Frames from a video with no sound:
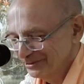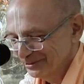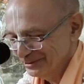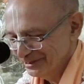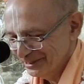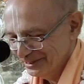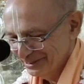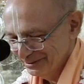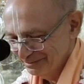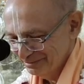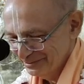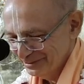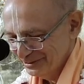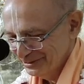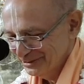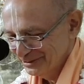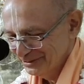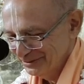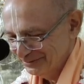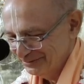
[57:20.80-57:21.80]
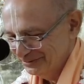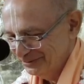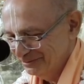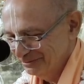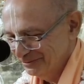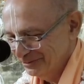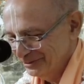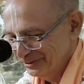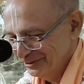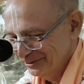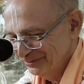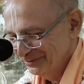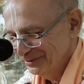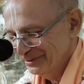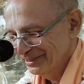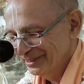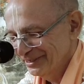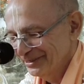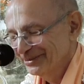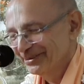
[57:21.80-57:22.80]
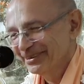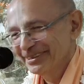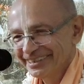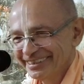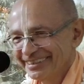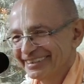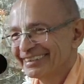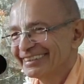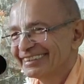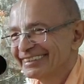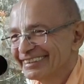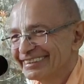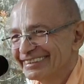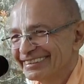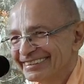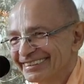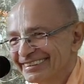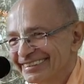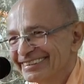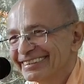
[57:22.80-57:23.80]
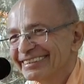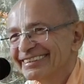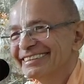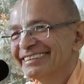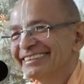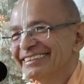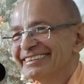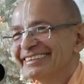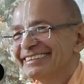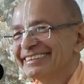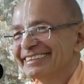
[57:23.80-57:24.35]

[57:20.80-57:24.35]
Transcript: already preaching for more than one hour. So.